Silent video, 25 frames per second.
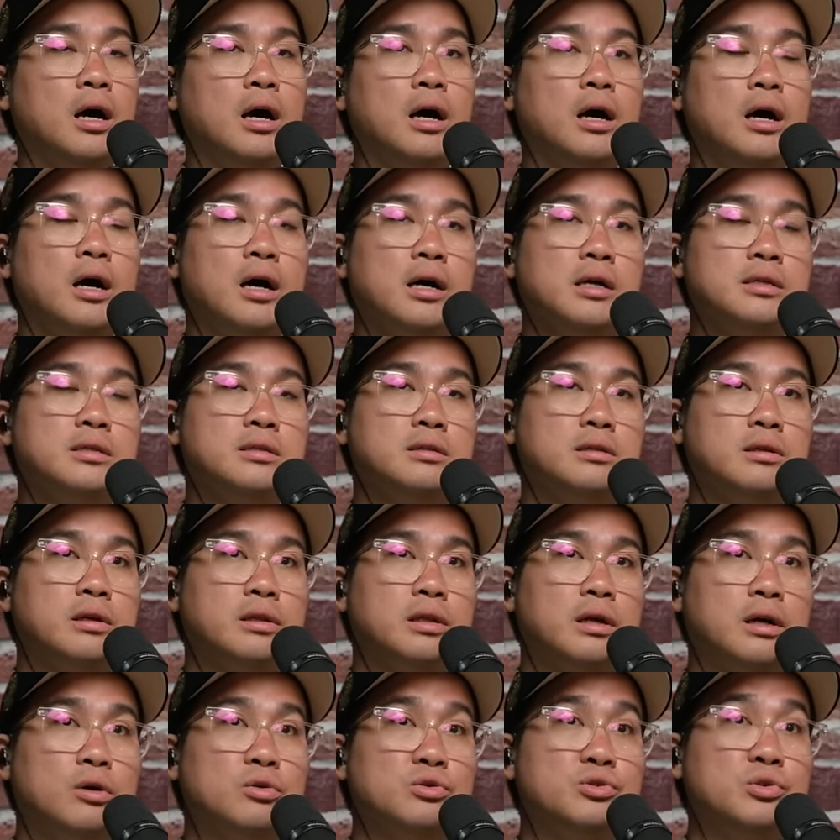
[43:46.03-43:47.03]
Uh,
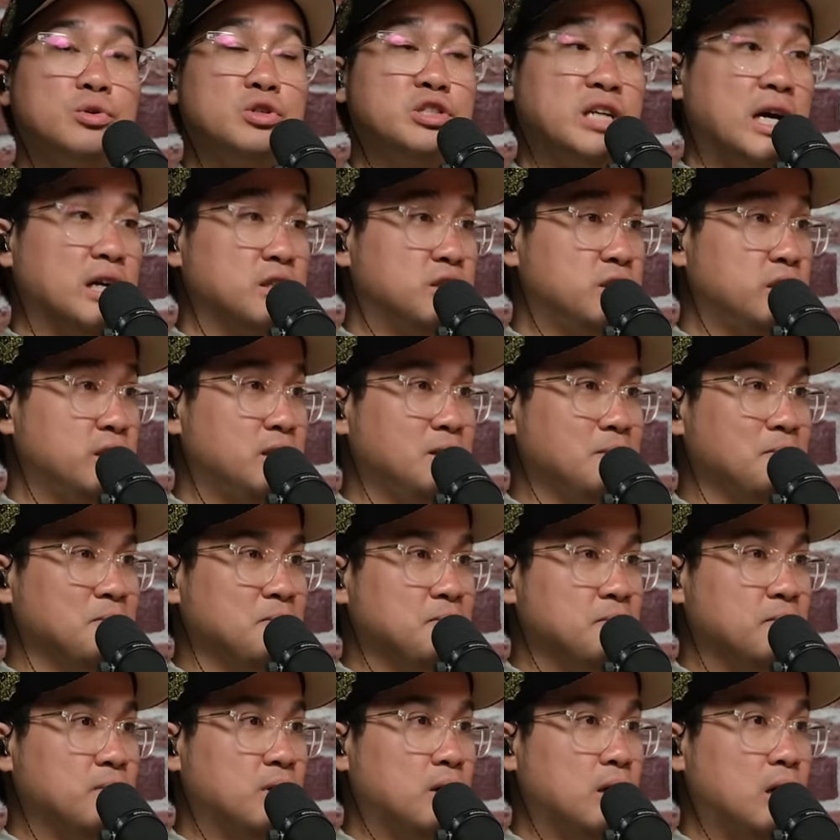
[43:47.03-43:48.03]
also Shang-Chi.
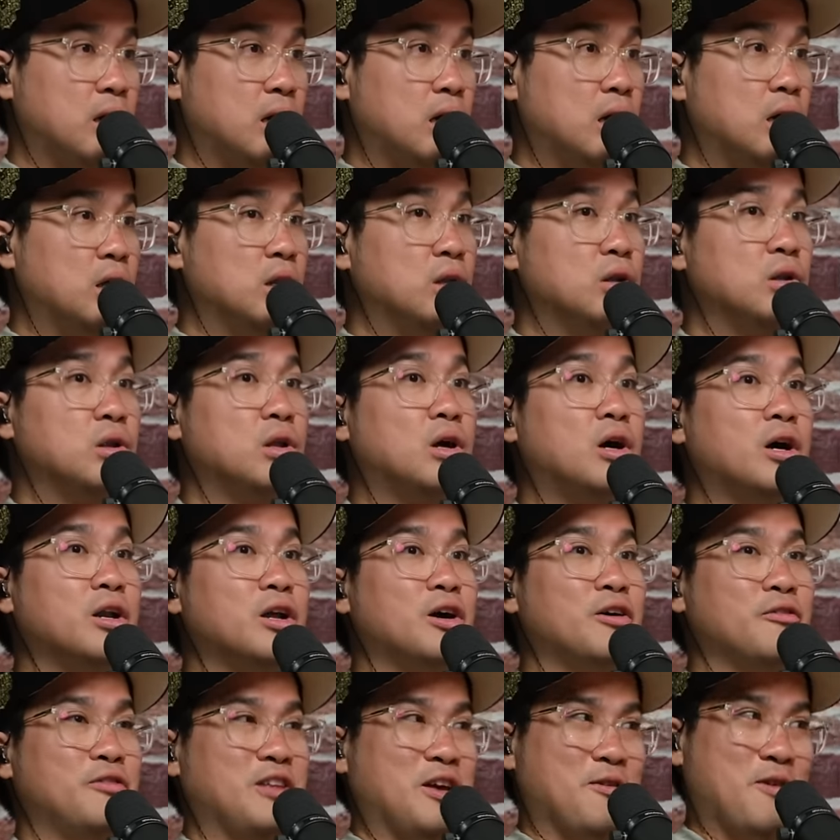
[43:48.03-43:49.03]
Mm. A lot
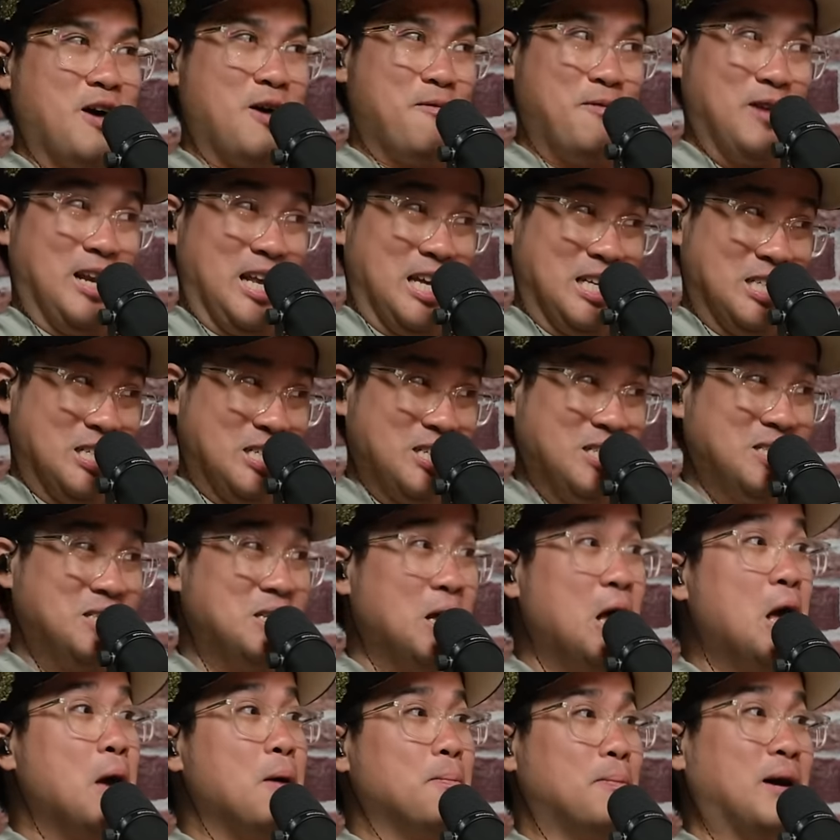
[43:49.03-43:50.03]
of them are
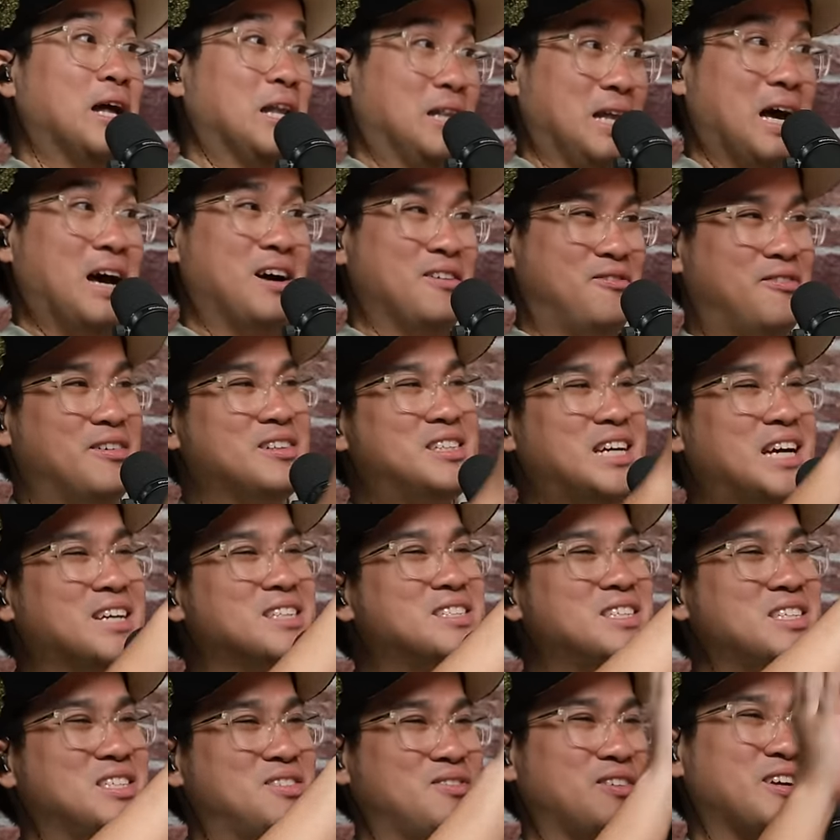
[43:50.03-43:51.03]
Malaysians, but uh,
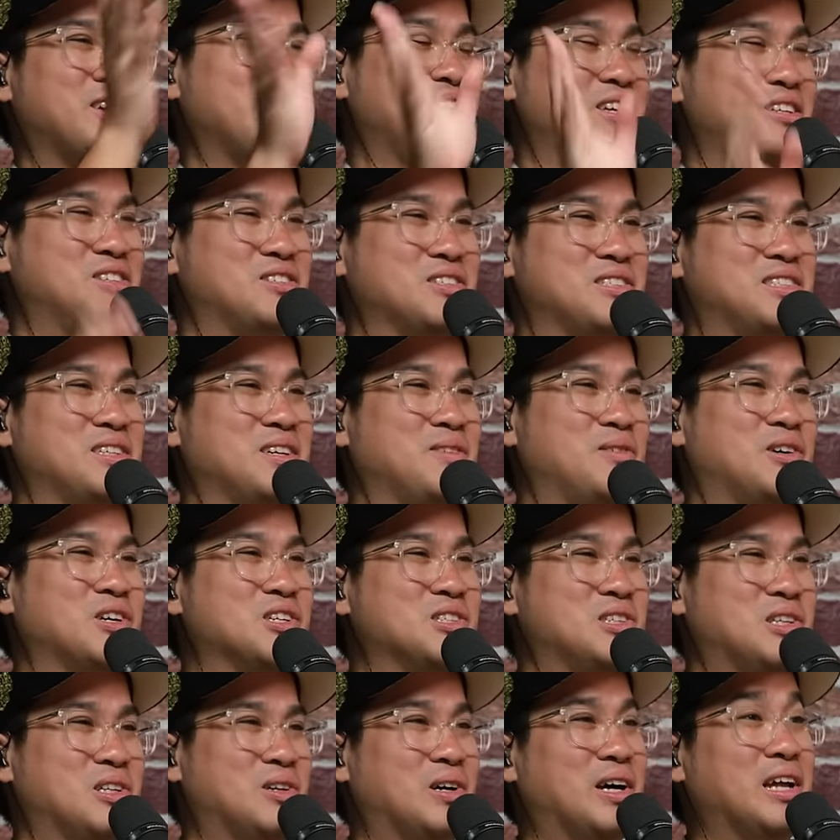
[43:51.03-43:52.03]
Shang-Chi is very interesting
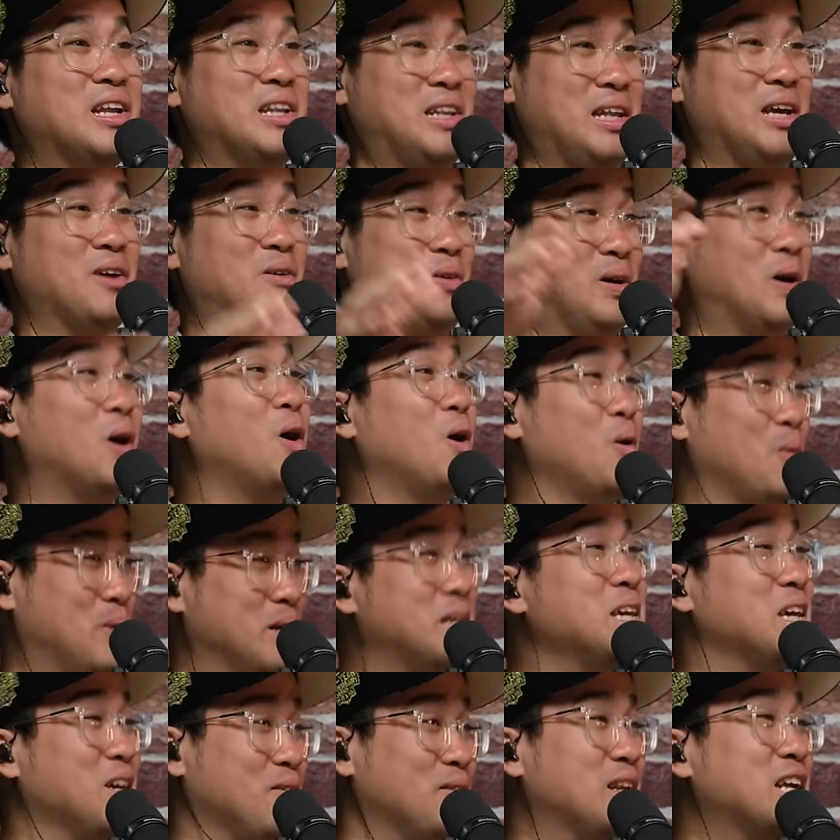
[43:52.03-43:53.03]
because you know they were all
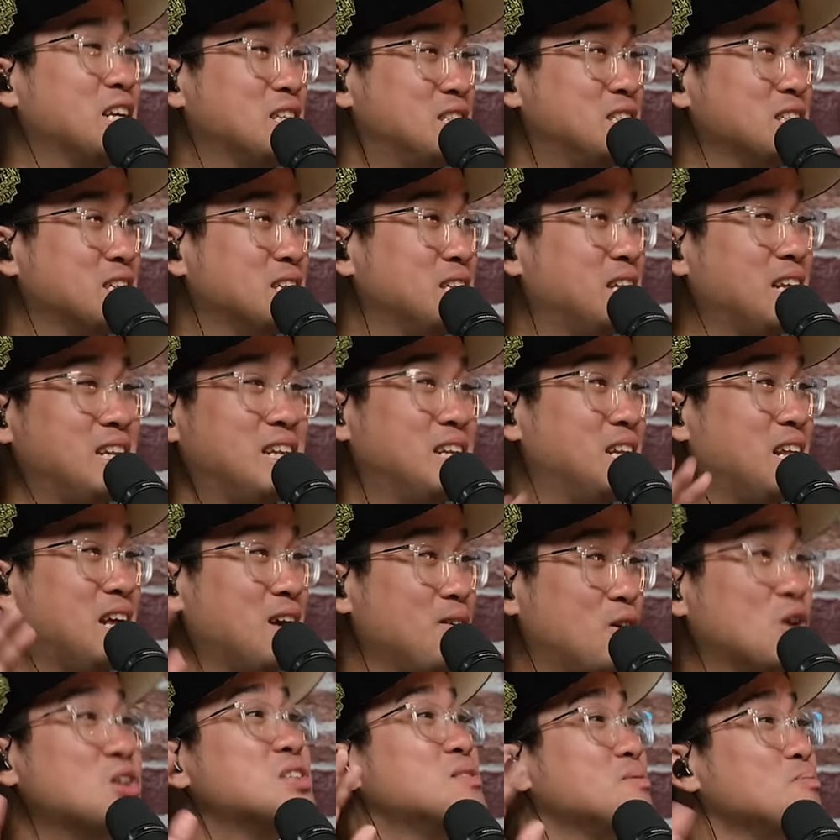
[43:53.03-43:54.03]
working in Malaysia. They didn't
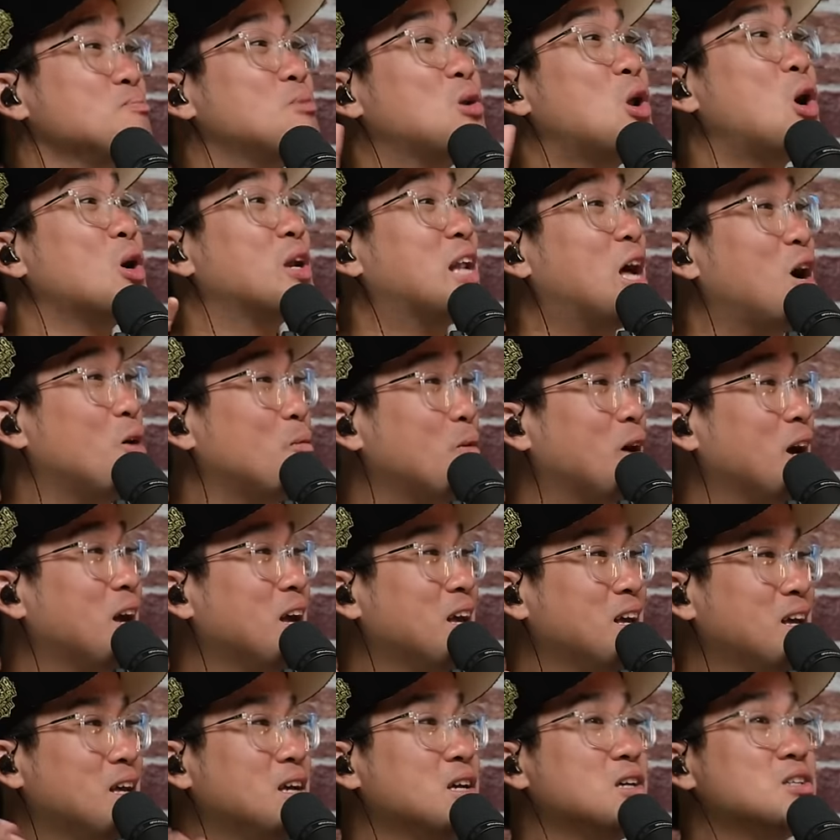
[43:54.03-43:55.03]
have cause lockdown ma,
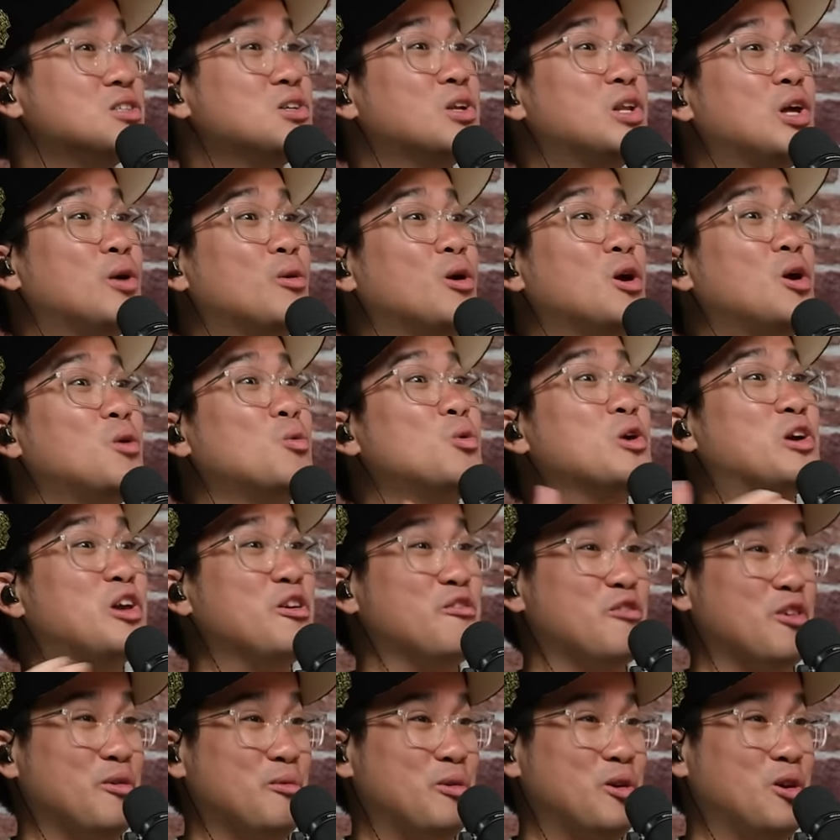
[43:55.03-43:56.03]
mm. Mm. so they were all
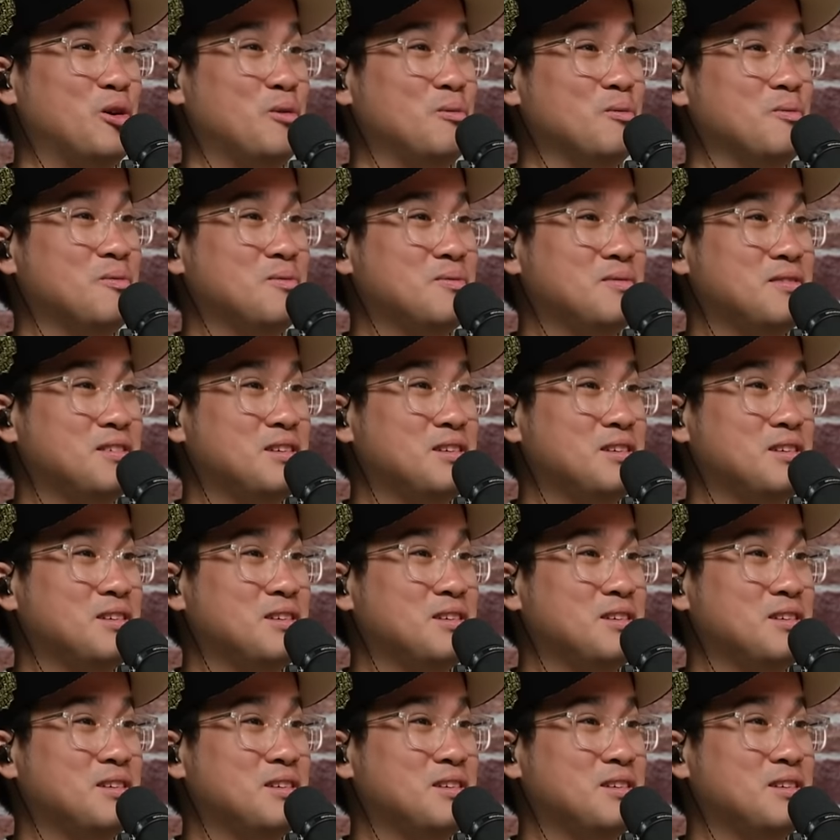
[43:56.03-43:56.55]
working from home.